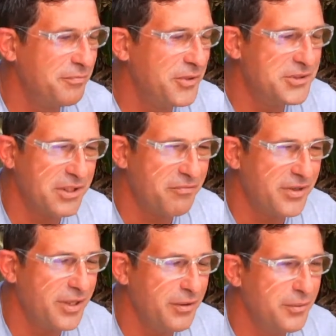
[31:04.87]
music
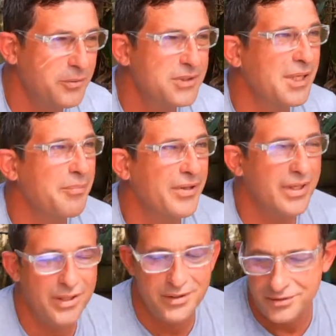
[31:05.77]
videos type of
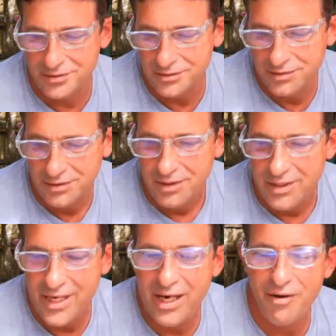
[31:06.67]
things. And
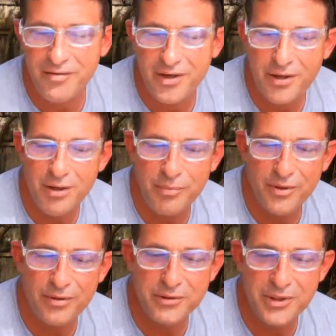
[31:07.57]
now I've got a couple
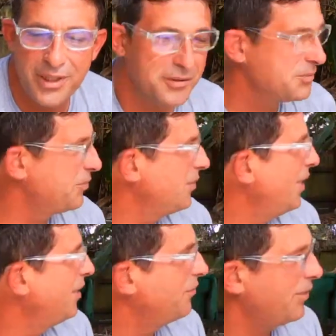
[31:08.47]
other channels, but
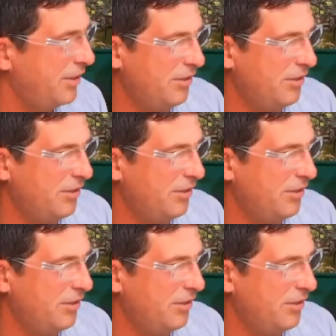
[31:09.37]
anyway,